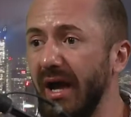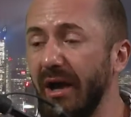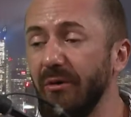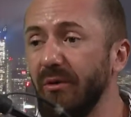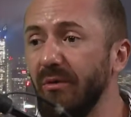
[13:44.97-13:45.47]
I
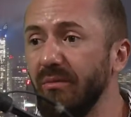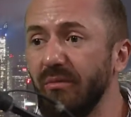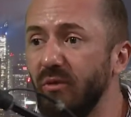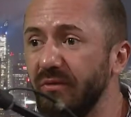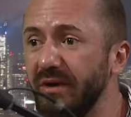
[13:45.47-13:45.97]
don't know
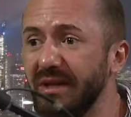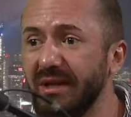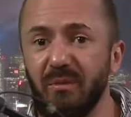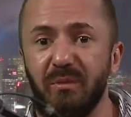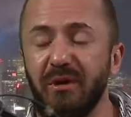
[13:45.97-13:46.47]
movies
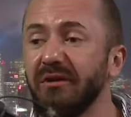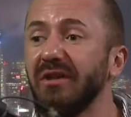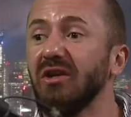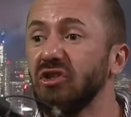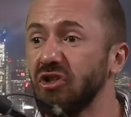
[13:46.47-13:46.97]
where
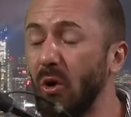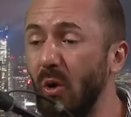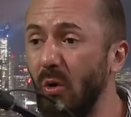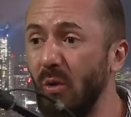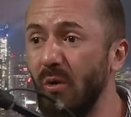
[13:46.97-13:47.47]
they
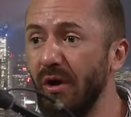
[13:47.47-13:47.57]
show